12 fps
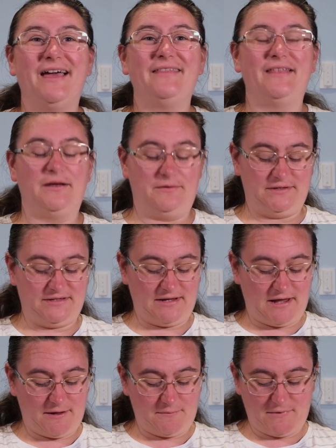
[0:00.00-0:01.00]
There was
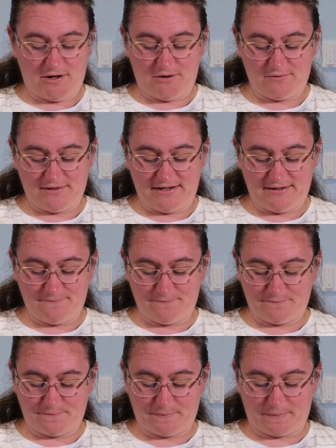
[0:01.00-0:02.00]
I
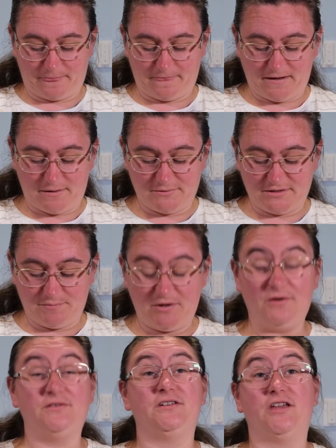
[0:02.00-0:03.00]
was
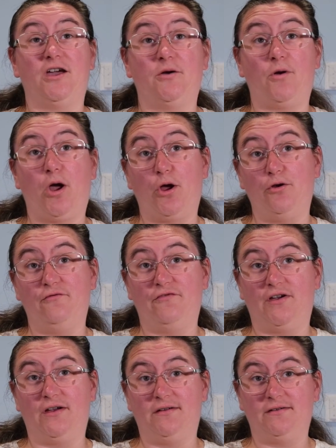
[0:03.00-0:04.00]
supposed to go over